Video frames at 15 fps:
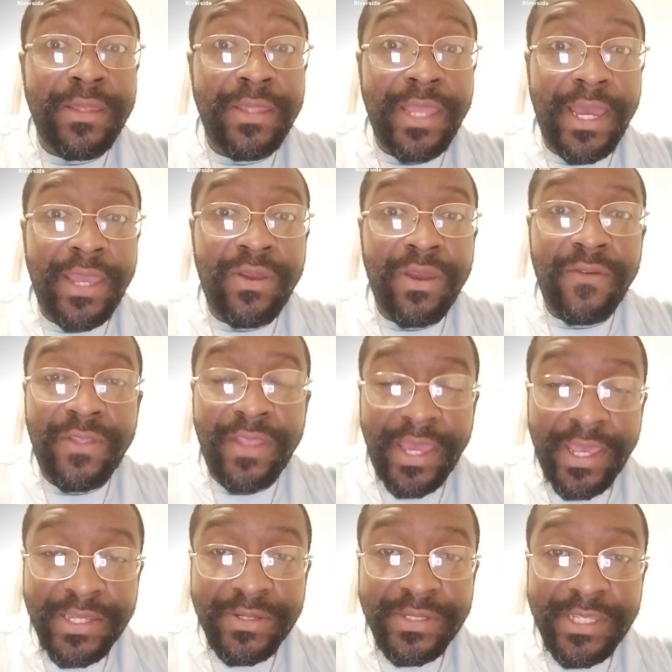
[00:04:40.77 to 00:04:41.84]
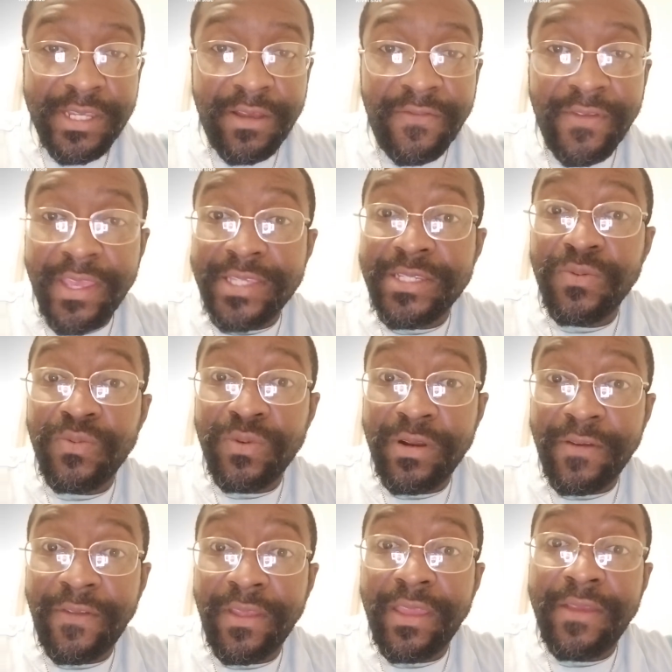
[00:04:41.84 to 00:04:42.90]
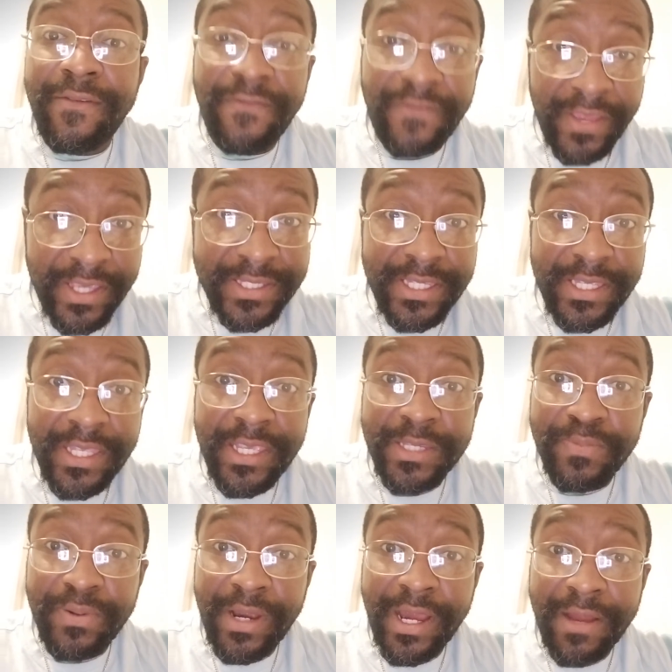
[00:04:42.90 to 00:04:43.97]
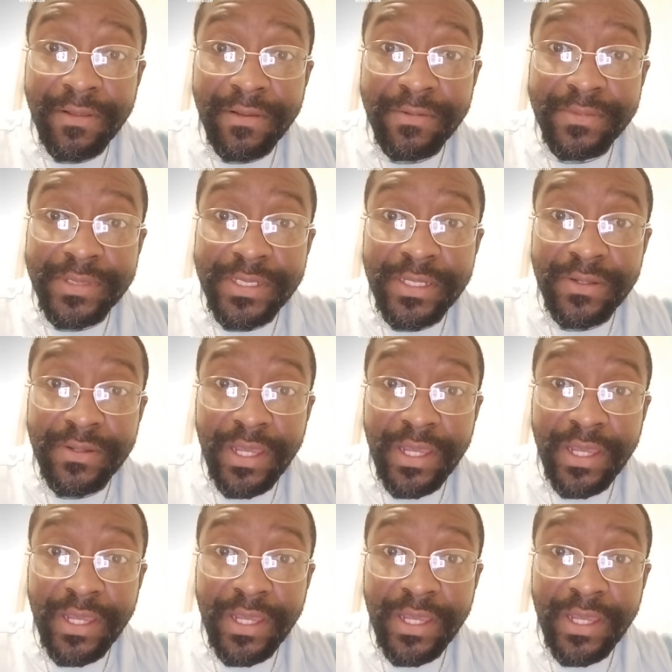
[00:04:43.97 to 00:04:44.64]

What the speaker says: Now you have to ask yourself, is it worth fixing these problems?